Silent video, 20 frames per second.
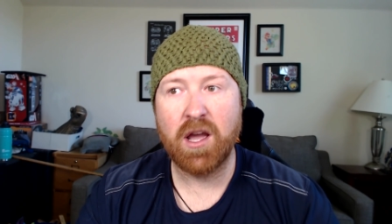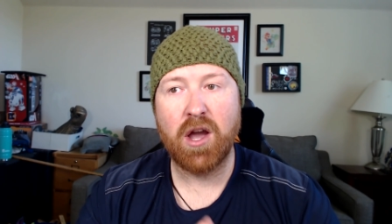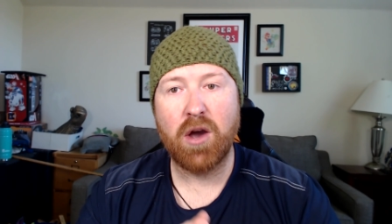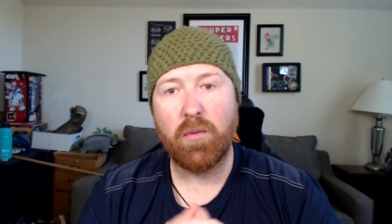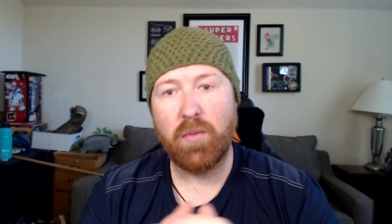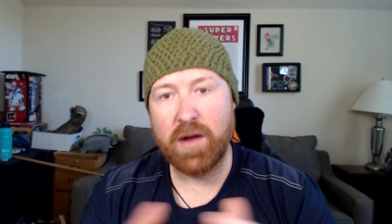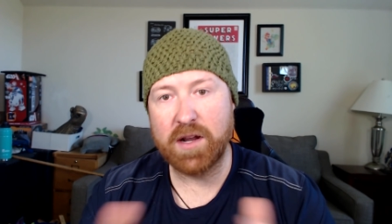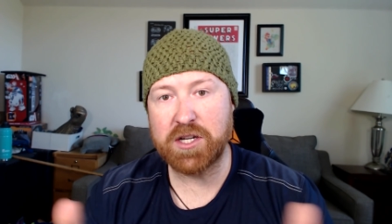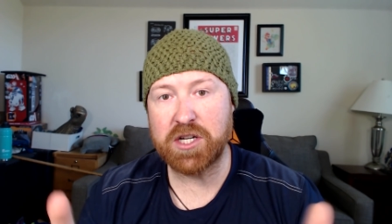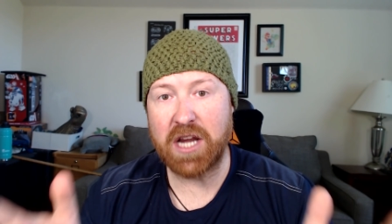
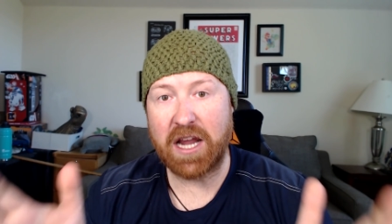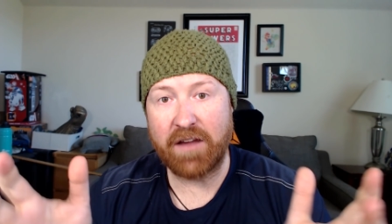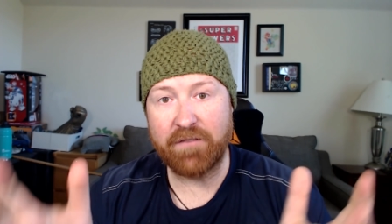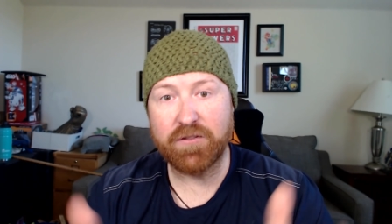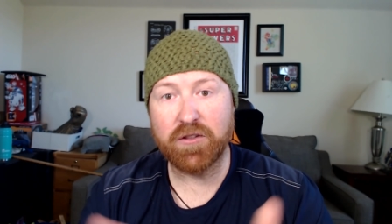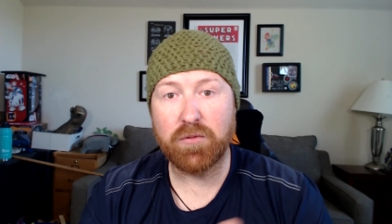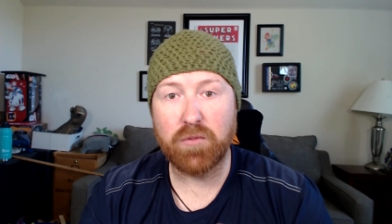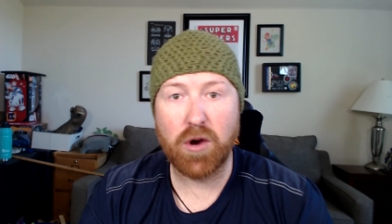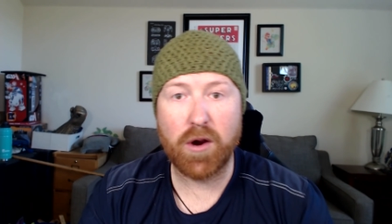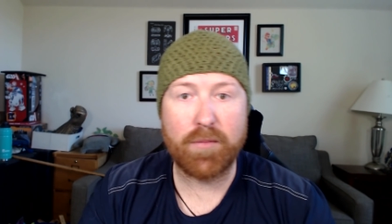which, if
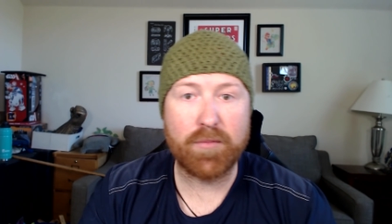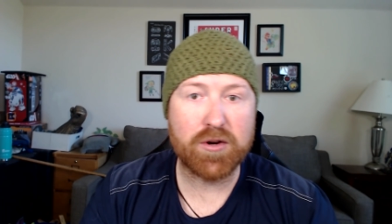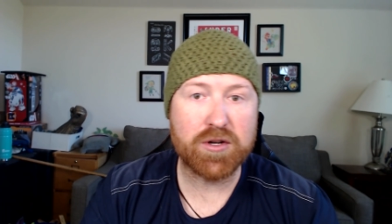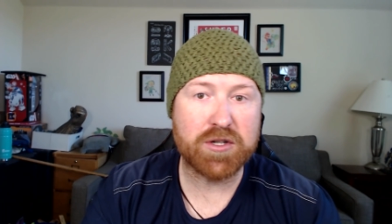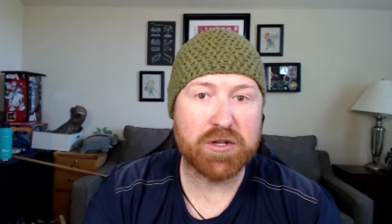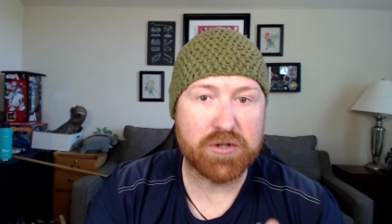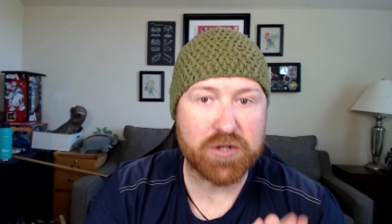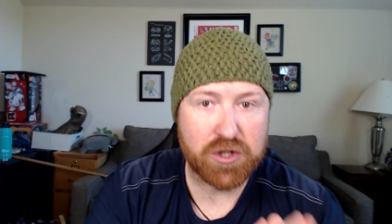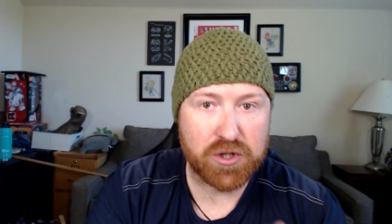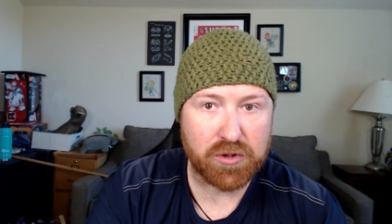the rumors
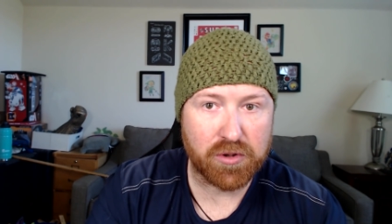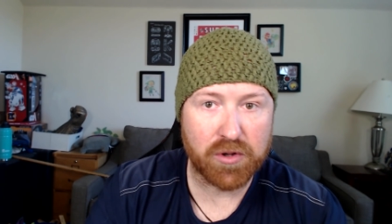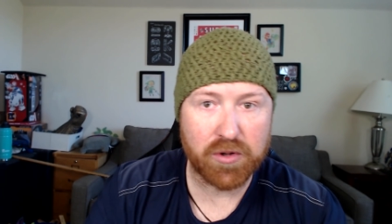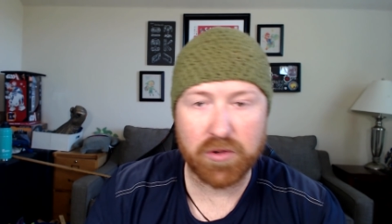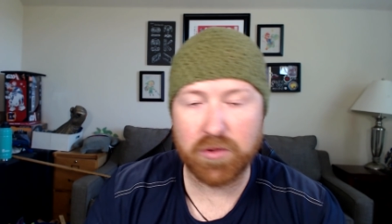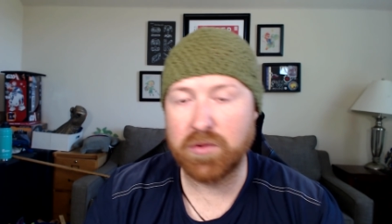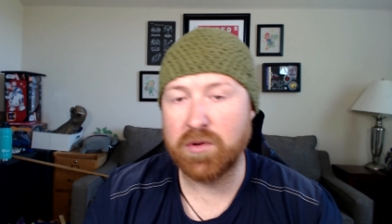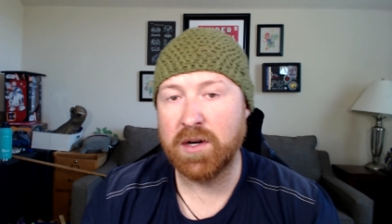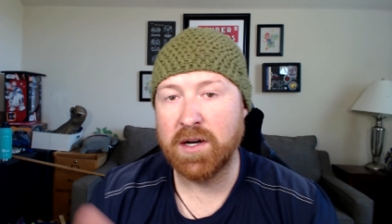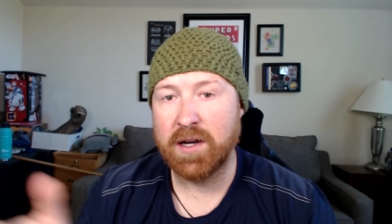are
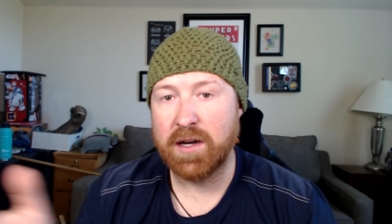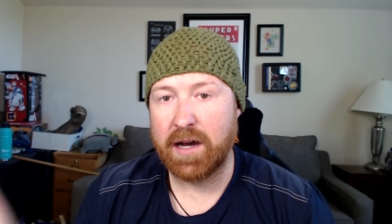true,